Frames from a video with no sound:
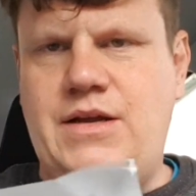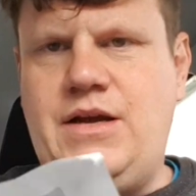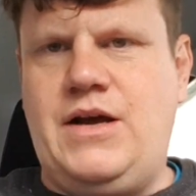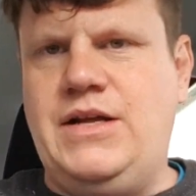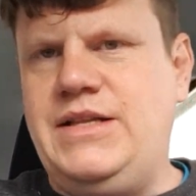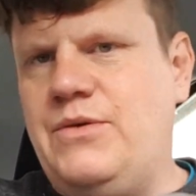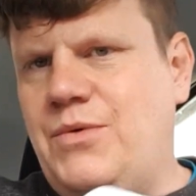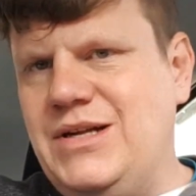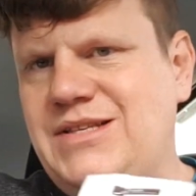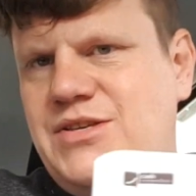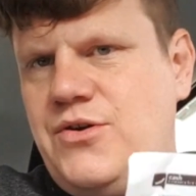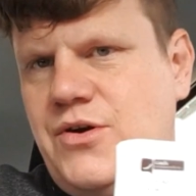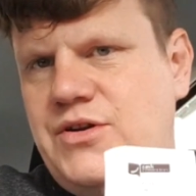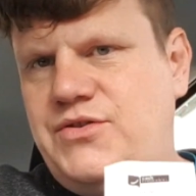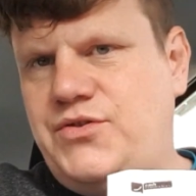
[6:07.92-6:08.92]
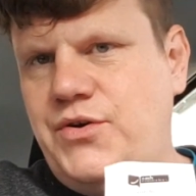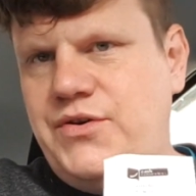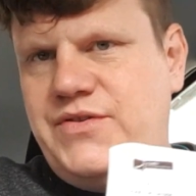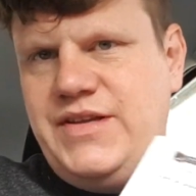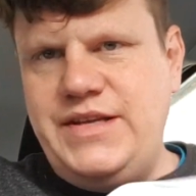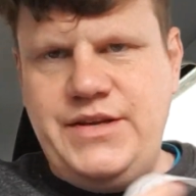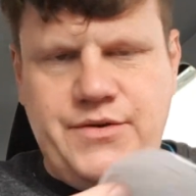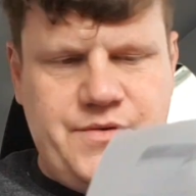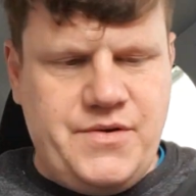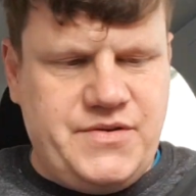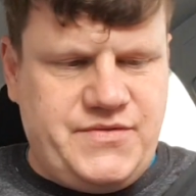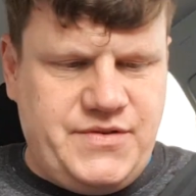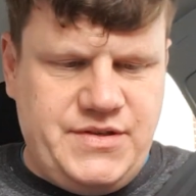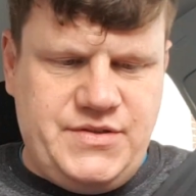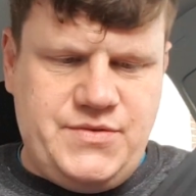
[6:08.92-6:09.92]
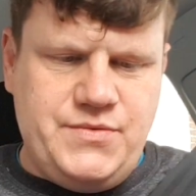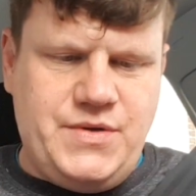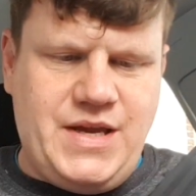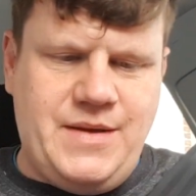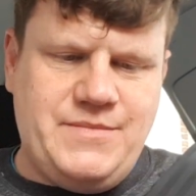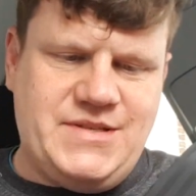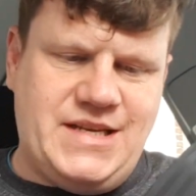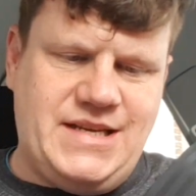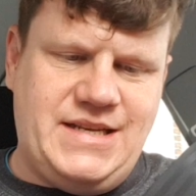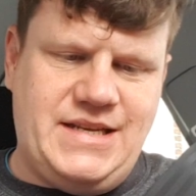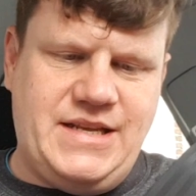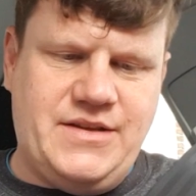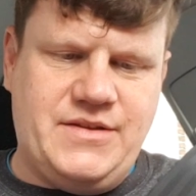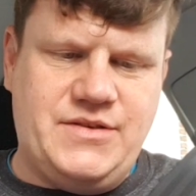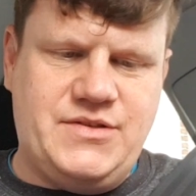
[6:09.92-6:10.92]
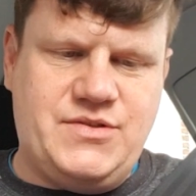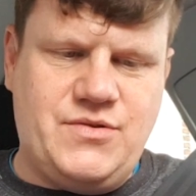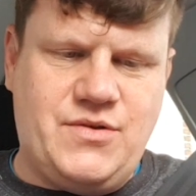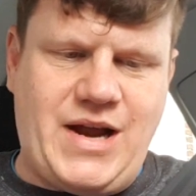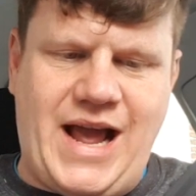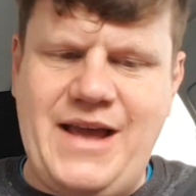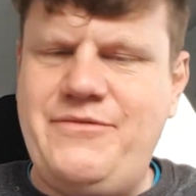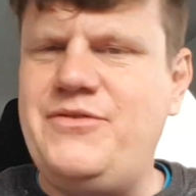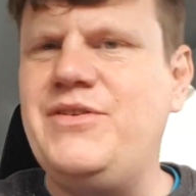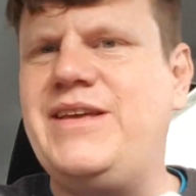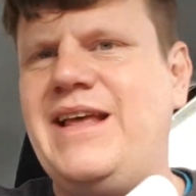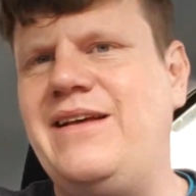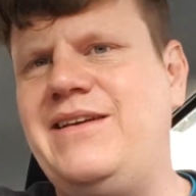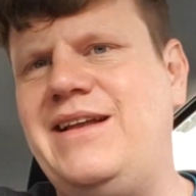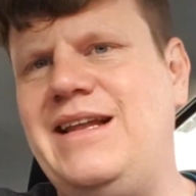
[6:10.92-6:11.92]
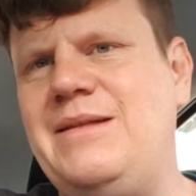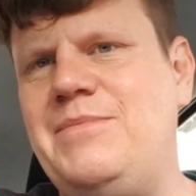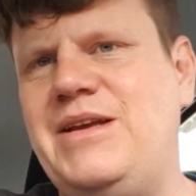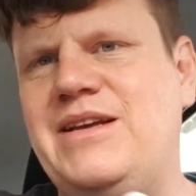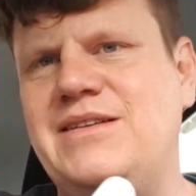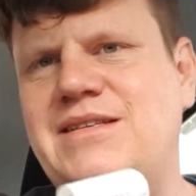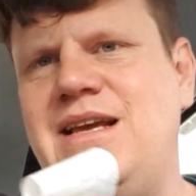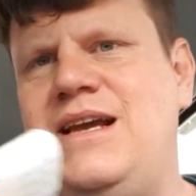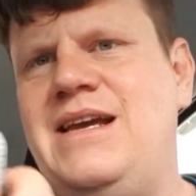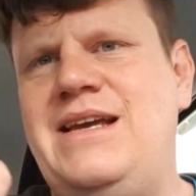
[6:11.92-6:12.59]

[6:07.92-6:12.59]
On the one store, €13 for the 2 games, and in the other store, I have to calculate because